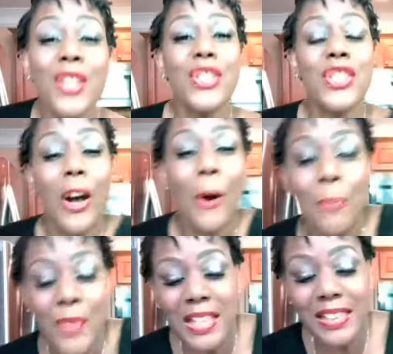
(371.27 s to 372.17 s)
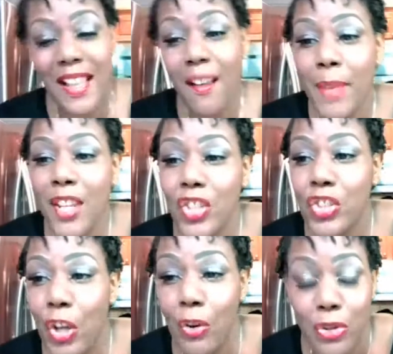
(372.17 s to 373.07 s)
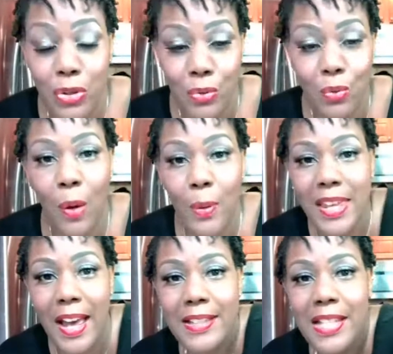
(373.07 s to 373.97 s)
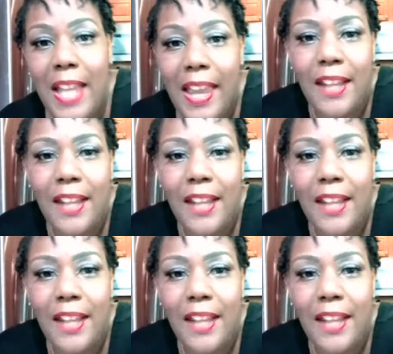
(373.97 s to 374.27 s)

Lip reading: So let me show you what we got today.